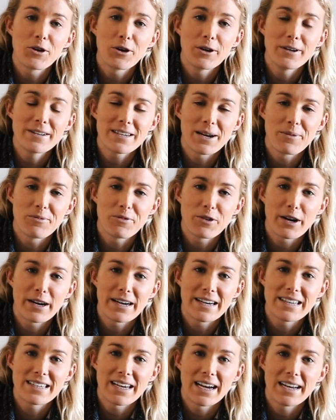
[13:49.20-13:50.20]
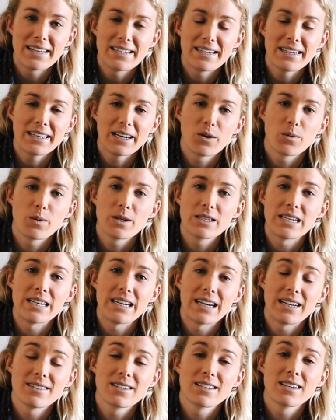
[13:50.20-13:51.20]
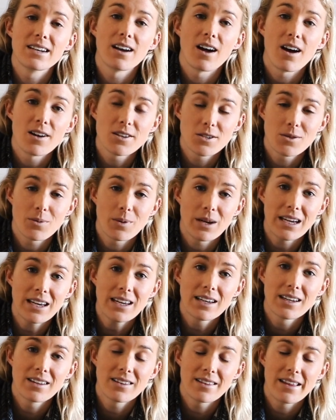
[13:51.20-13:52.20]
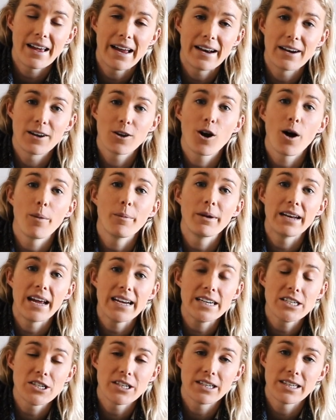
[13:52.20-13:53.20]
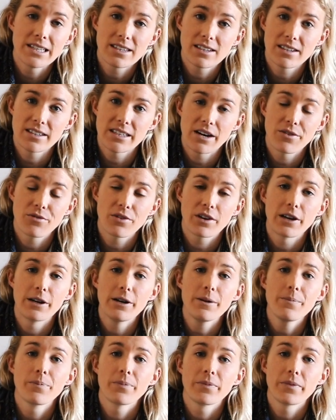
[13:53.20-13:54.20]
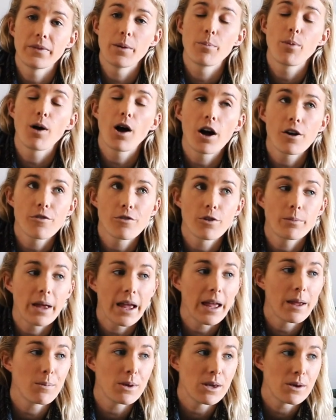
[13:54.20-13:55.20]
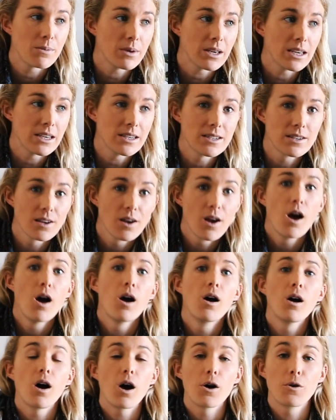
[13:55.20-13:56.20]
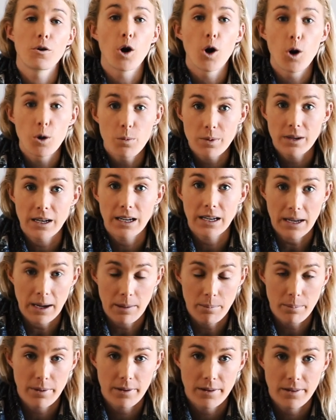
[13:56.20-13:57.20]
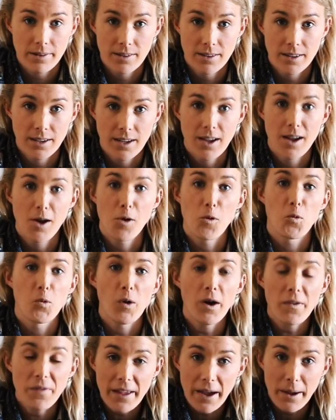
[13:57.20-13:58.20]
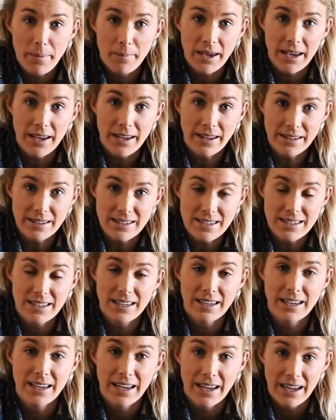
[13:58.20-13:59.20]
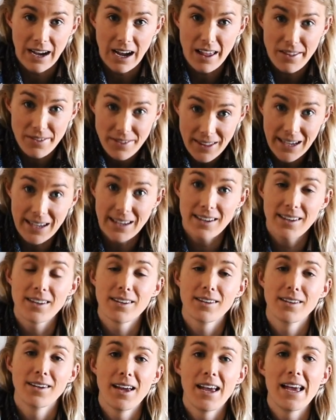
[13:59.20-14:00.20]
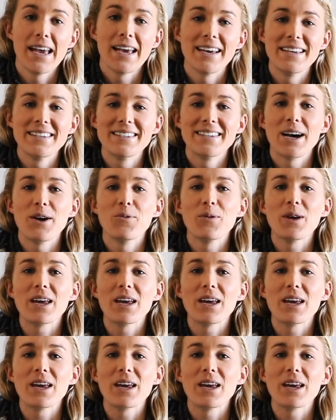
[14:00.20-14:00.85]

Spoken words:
note, I'm very excited. It was announced last week that accommodation in South Africa, apart from Airbnbs, are opening up. What that means, I think, is that